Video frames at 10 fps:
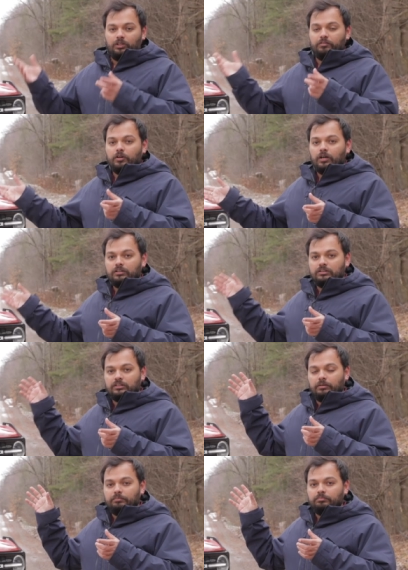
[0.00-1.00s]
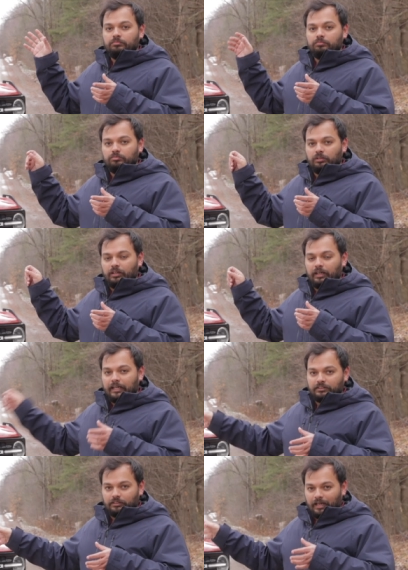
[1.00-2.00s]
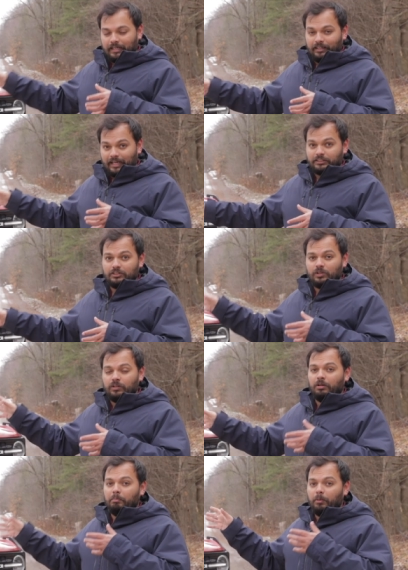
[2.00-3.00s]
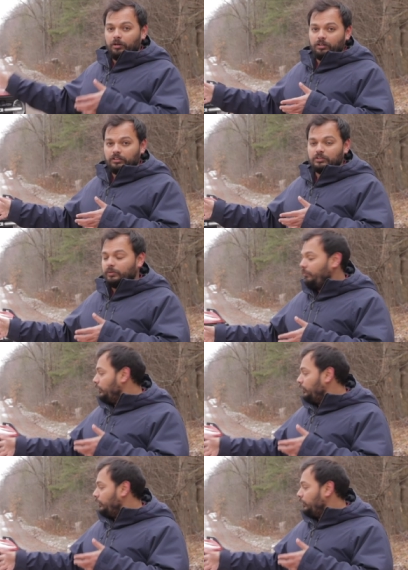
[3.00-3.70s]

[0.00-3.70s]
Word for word: You've got some latches on the bonnet as well